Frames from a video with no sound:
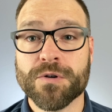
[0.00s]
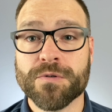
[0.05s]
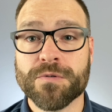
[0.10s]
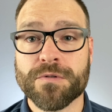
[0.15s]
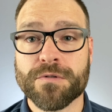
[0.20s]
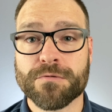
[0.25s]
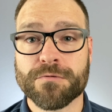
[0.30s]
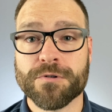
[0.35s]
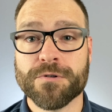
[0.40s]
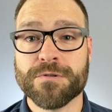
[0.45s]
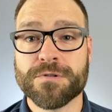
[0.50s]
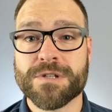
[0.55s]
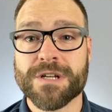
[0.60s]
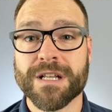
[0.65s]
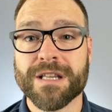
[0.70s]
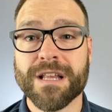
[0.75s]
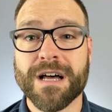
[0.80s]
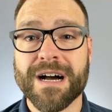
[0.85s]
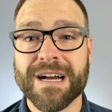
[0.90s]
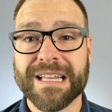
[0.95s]
through to
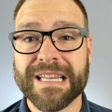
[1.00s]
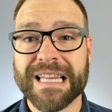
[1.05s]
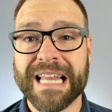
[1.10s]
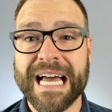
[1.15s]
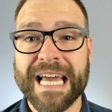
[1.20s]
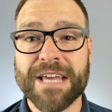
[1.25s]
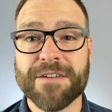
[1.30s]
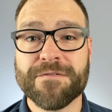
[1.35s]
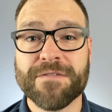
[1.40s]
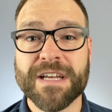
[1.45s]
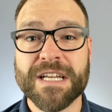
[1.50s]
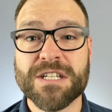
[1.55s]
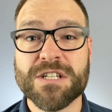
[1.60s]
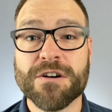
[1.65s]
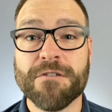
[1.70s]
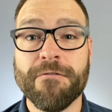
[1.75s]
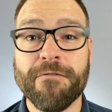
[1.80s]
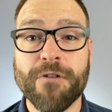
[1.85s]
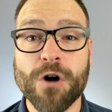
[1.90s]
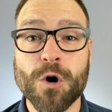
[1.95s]
lock life
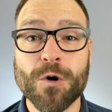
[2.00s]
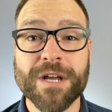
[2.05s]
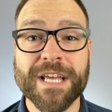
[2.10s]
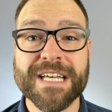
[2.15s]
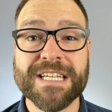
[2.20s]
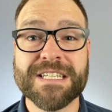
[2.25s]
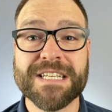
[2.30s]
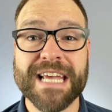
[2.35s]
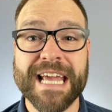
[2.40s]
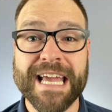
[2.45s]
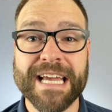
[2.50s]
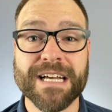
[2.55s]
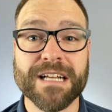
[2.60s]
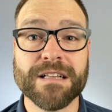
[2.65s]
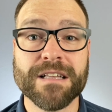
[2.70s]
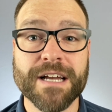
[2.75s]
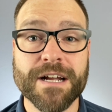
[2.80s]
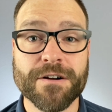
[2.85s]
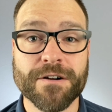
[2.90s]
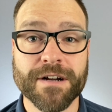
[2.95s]
into focus and
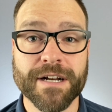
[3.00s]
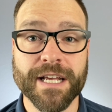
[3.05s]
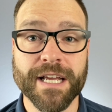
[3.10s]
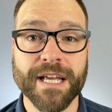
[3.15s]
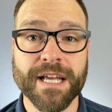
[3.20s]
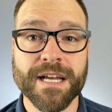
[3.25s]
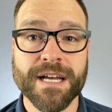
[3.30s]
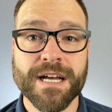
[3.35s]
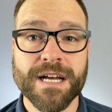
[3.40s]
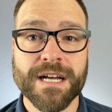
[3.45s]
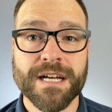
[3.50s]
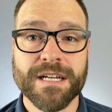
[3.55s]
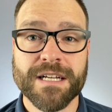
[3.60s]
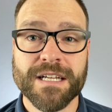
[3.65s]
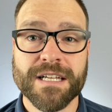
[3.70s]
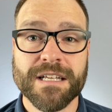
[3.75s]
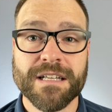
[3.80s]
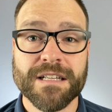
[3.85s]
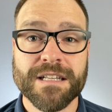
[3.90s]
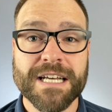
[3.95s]
clarity?
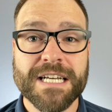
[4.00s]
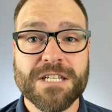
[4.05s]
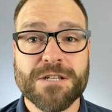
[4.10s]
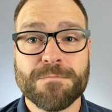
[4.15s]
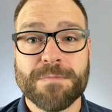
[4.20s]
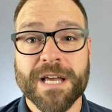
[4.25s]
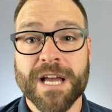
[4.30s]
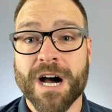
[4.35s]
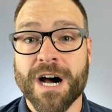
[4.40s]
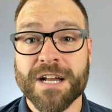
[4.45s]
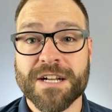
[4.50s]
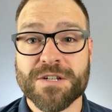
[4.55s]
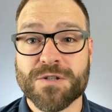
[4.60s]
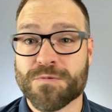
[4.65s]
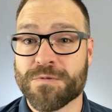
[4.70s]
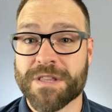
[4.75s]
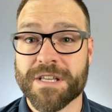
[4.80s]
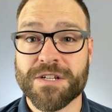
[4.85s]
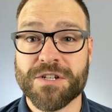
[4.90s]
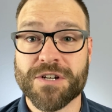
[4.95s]
Let's be honest
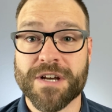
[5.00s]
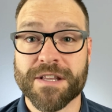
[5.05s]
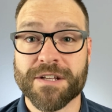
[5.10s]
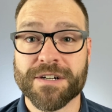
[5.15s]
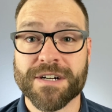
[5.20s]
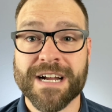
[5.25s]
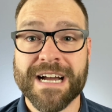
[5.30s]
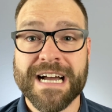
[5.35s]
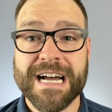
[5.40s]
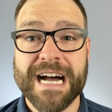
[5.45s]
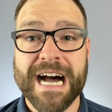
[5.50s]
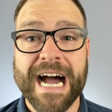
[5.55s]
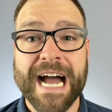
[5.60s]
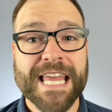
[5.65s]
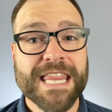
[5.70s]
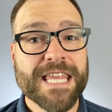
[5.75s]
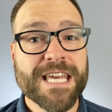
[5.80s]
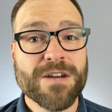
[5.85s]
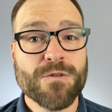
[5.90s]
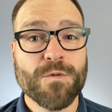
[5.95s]
with each other. I
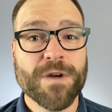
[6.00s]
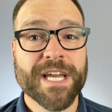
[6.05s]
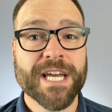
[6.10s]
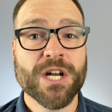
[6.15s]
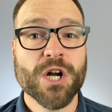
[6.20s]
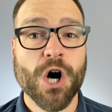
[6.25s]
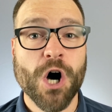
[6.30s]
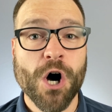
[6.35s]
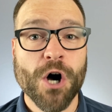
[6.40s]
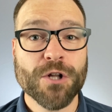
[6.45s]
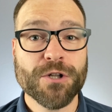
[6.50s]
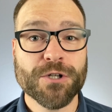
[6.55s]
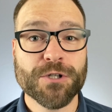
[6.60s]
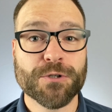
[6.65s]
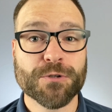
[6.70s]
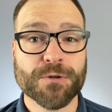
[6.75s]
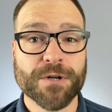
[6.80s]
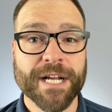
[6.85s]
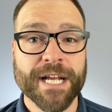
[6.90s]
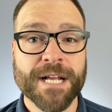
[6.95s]
think we can all
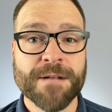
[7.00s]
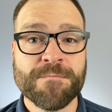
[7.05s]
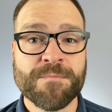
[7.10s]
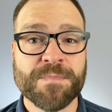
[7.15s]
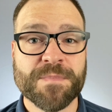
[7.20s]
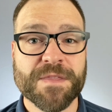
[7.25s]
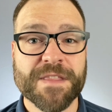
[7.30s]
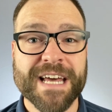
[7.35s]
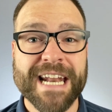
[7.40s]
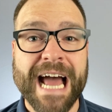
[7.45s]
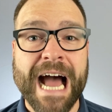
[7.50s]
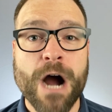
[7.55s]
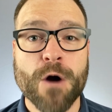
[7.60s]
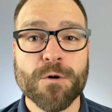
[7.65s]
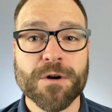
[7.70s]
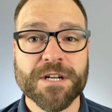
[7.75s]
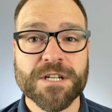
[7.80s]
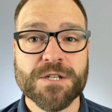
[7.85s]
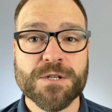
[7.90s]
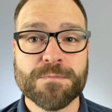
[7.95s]
agree that
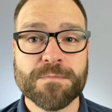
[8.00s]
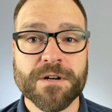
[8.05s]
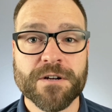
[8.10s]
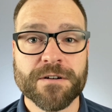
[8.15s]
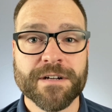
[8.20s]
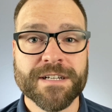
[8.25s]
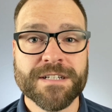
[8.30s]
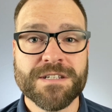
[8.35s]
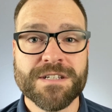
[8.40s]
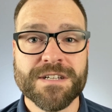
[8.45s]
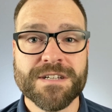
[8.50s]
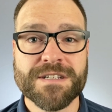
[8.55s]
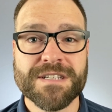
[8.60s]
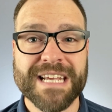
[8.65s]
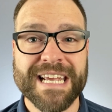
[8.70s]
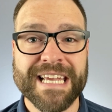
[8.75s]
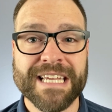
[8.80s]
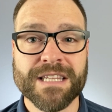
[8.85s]
our experiences in